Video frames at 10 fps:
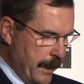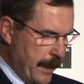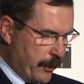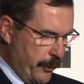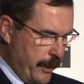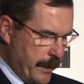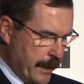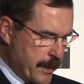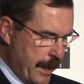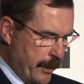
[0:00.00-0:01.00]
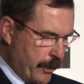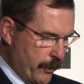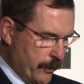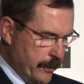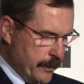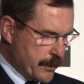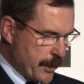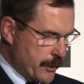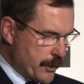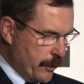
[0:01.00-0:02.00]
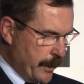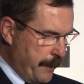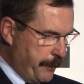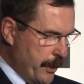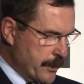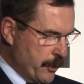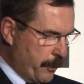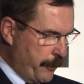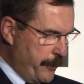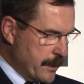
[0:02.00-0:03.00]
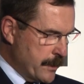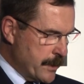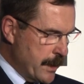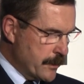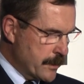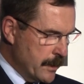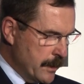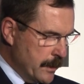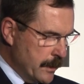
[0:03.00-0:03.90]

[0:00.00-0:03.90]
including their technical, social and personal proficiencies,